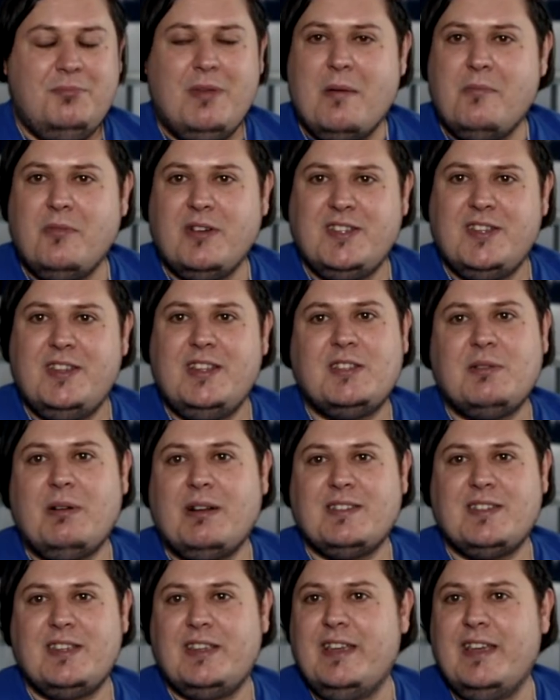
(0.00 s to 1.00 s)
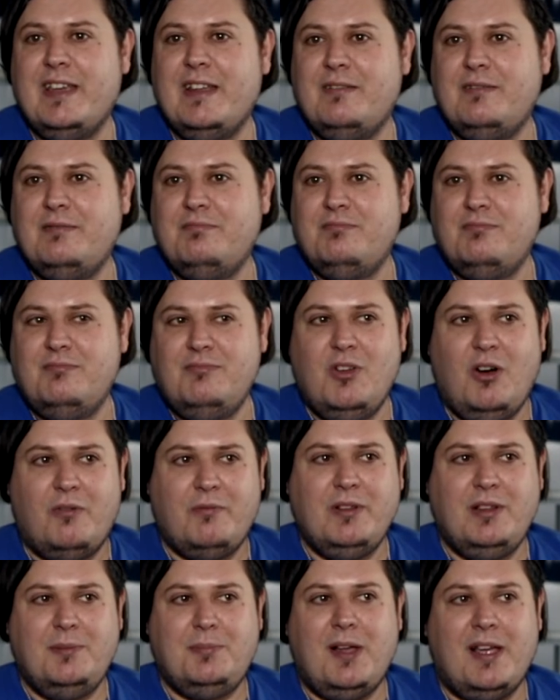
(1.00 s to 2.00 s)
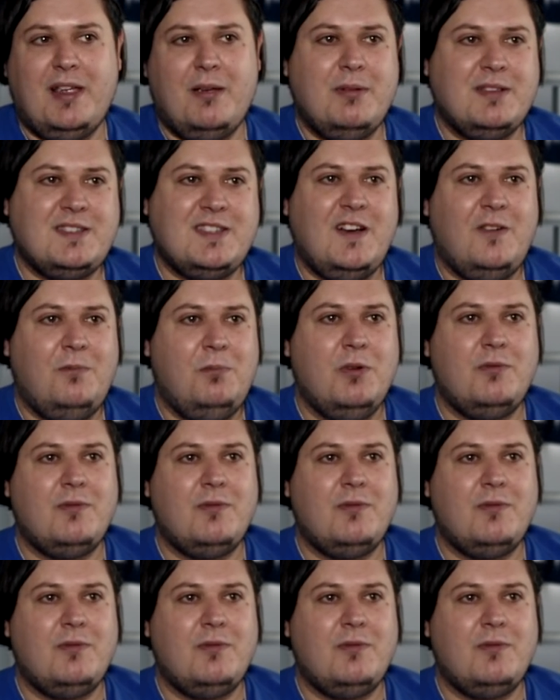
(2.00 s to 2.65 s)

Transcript: memories of this one as a kid. Not really playing it myself,